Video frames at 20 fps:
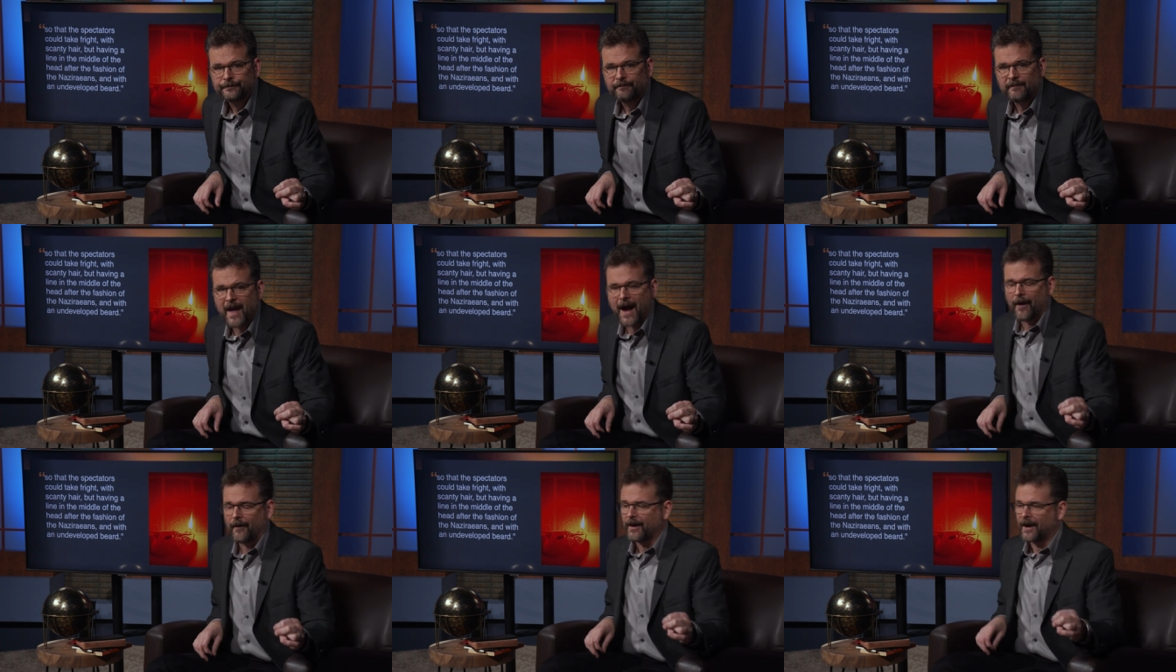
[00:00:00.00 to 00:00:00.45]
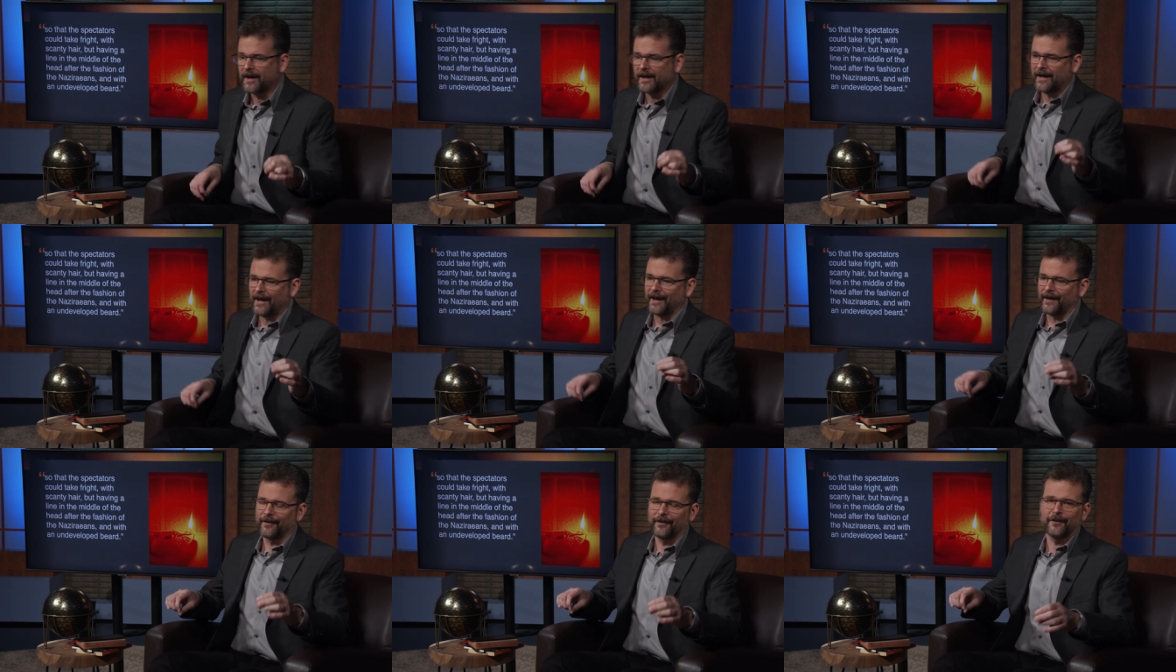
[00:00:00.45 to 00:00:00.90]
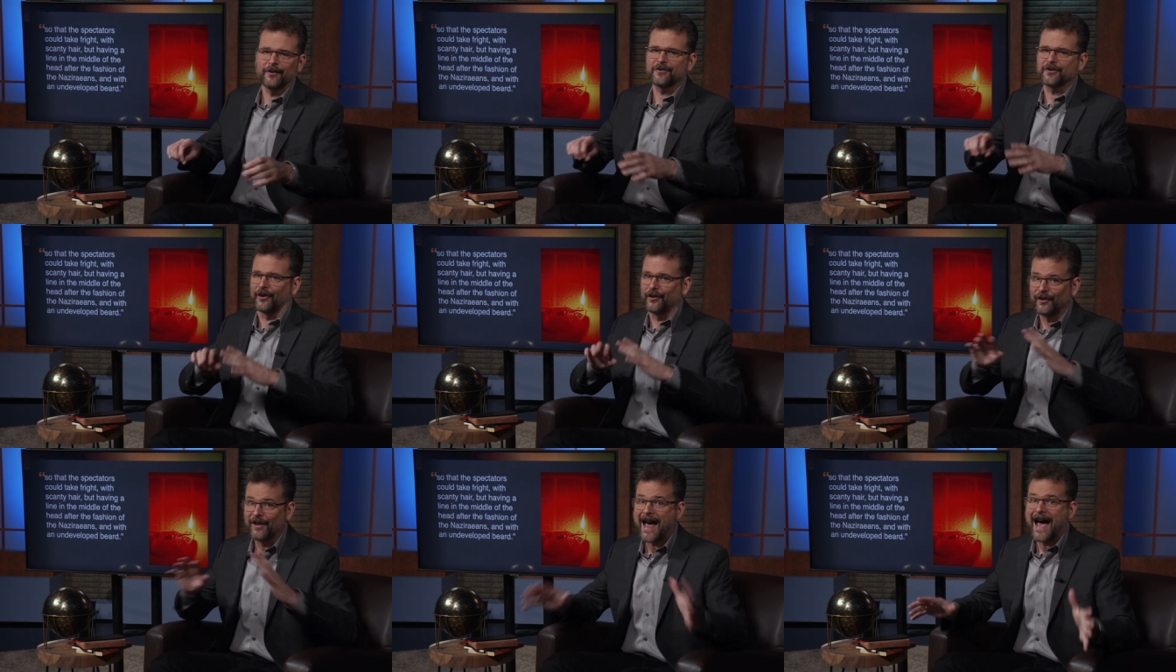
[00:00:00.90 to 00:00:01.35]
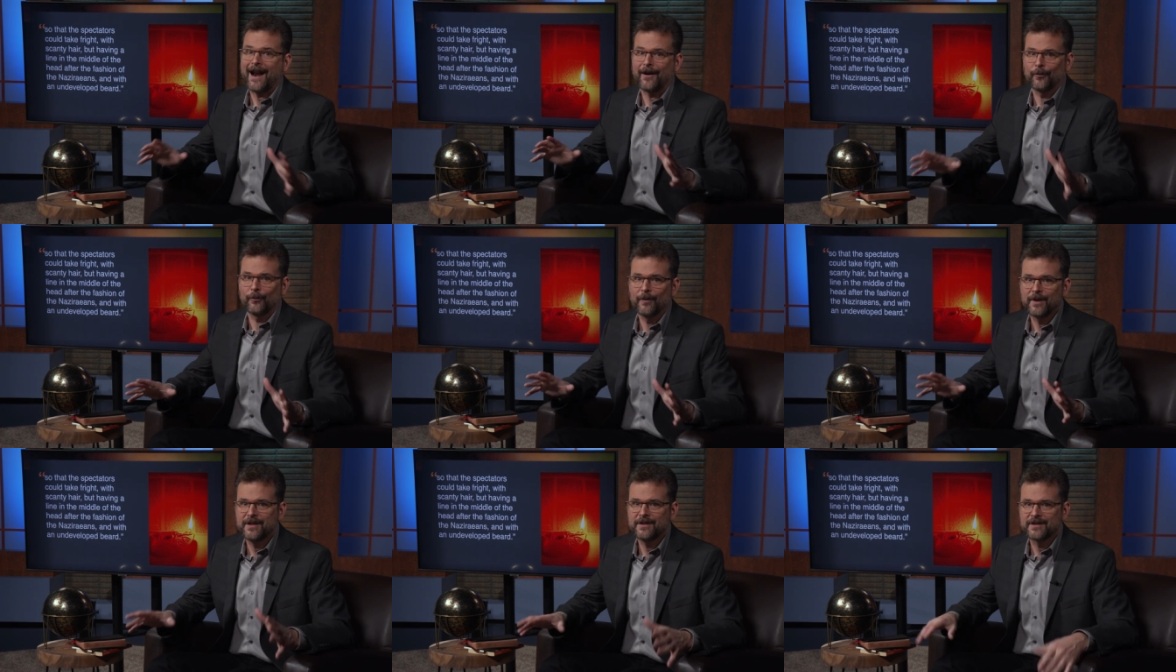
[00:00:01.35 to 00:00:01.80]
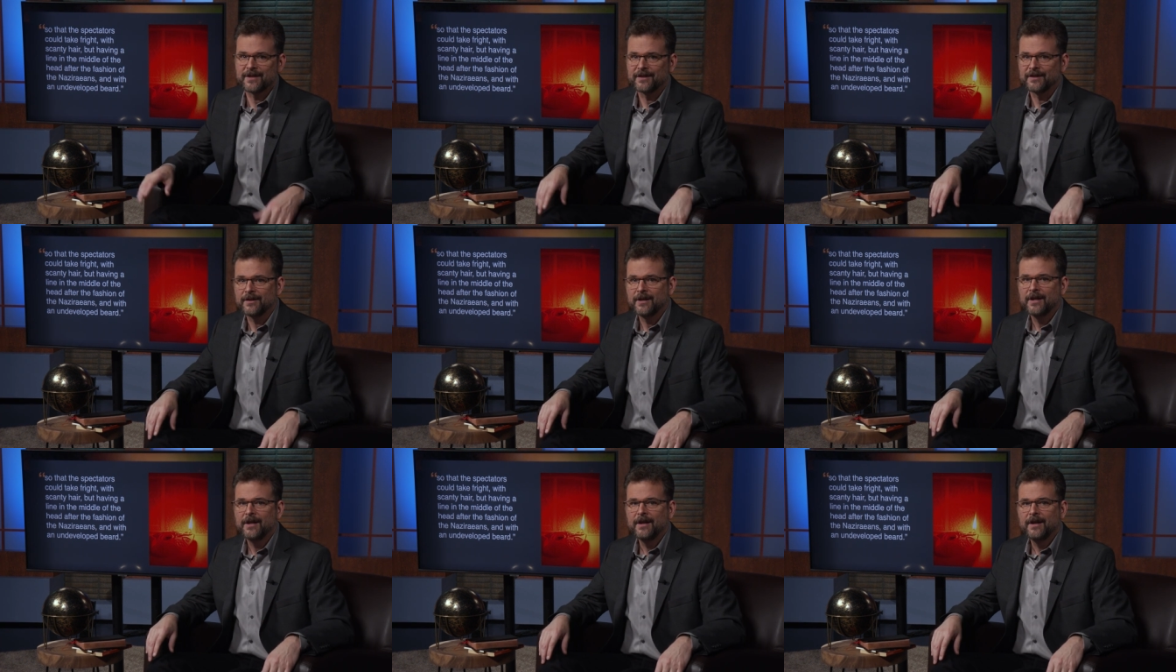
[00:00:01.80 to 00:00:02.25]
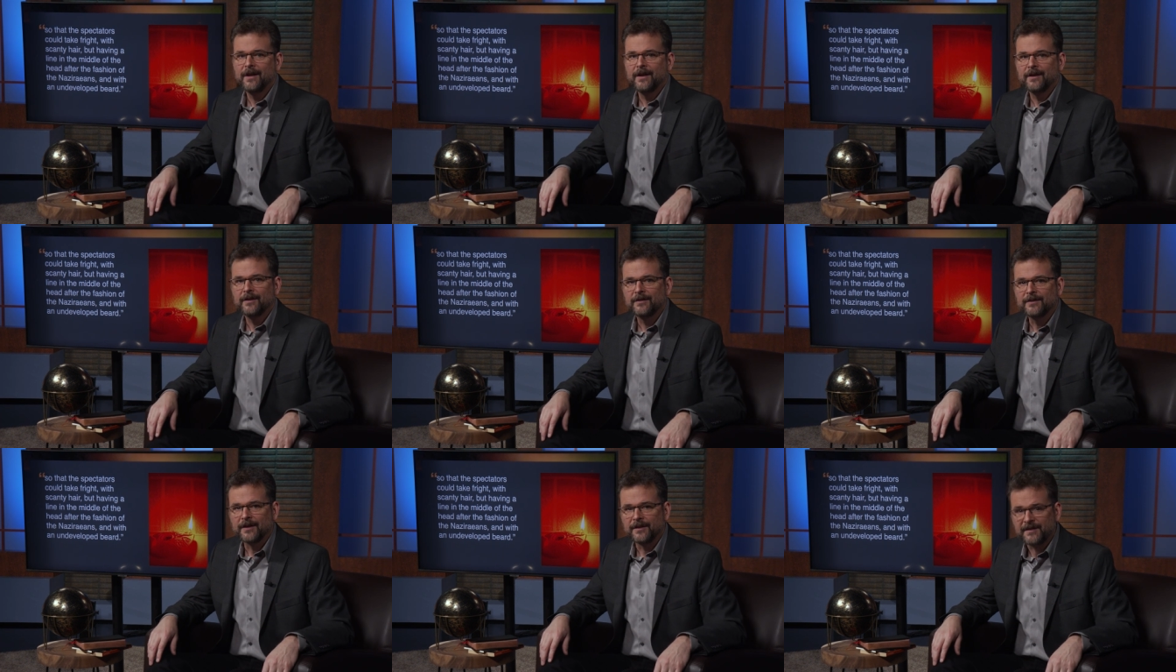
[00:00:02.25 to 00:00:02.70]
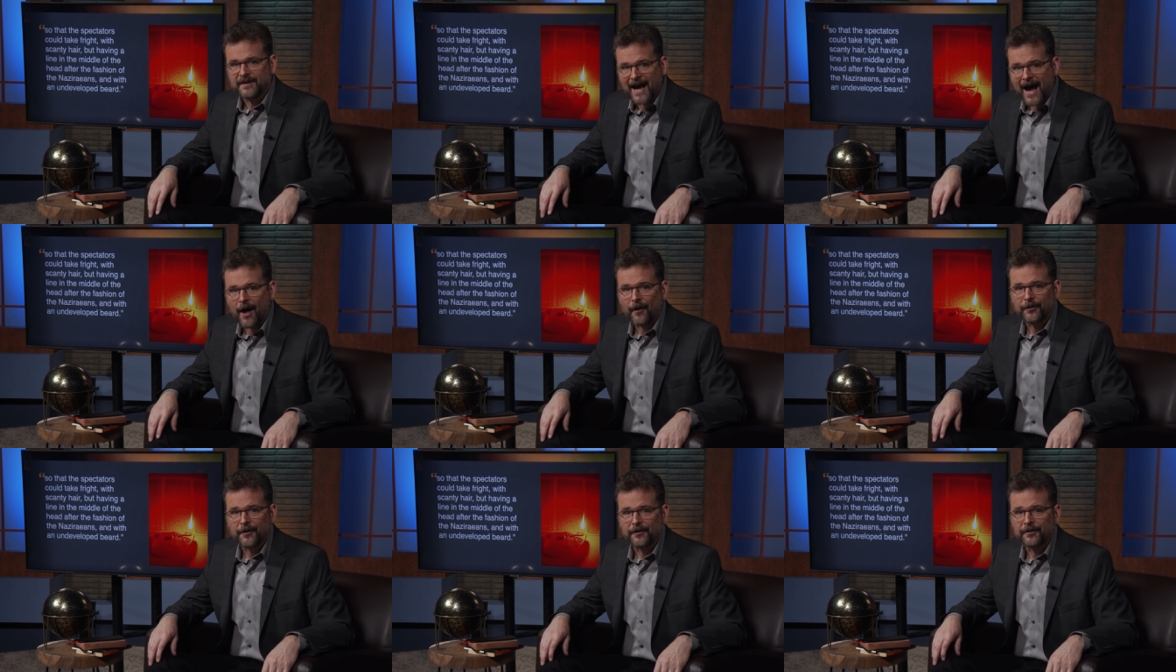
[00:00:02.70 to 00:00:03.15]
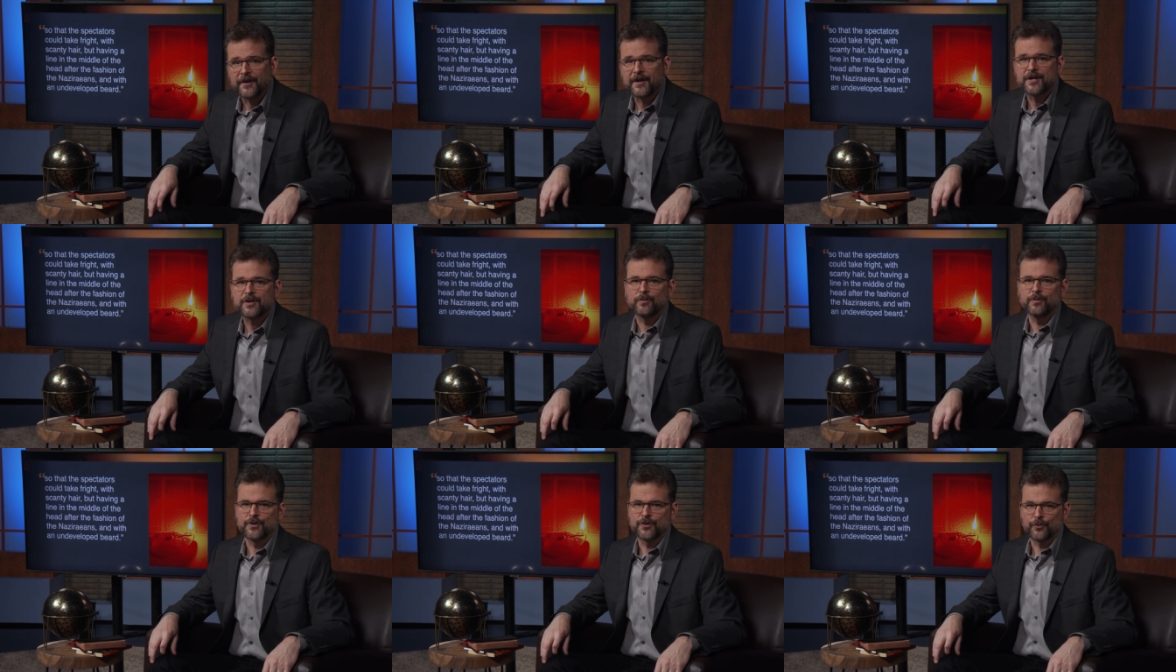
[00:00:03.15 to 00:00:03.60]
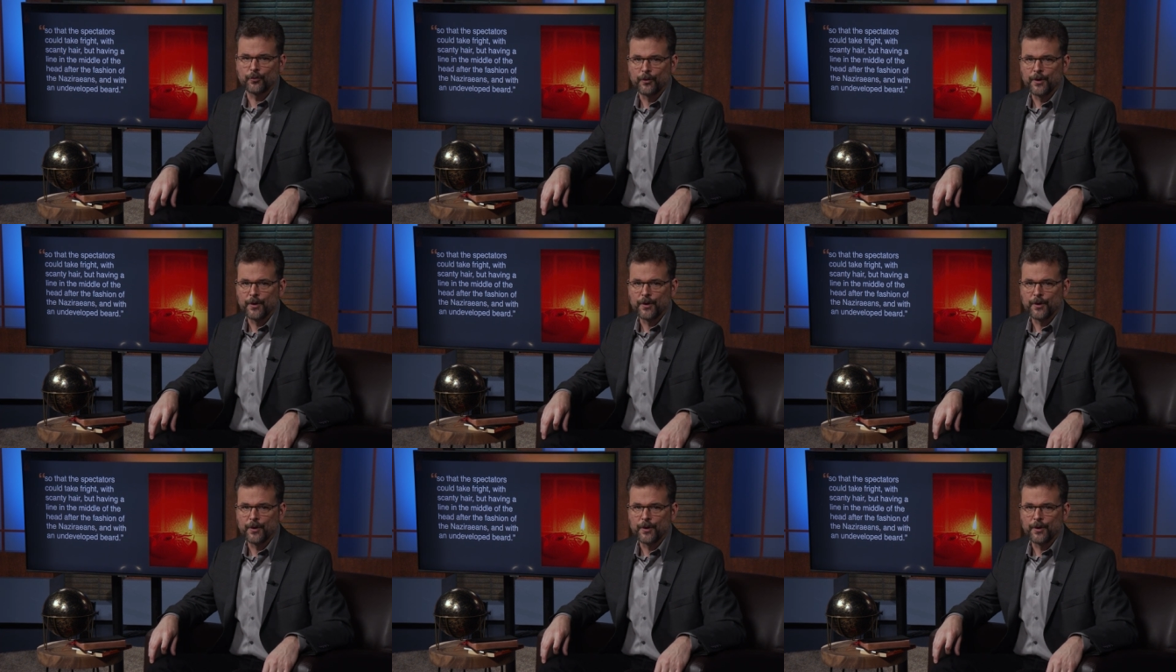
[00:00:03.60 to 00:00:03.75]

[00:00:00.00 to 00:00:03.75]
Now, again, there's a lot of reason to doubt that this was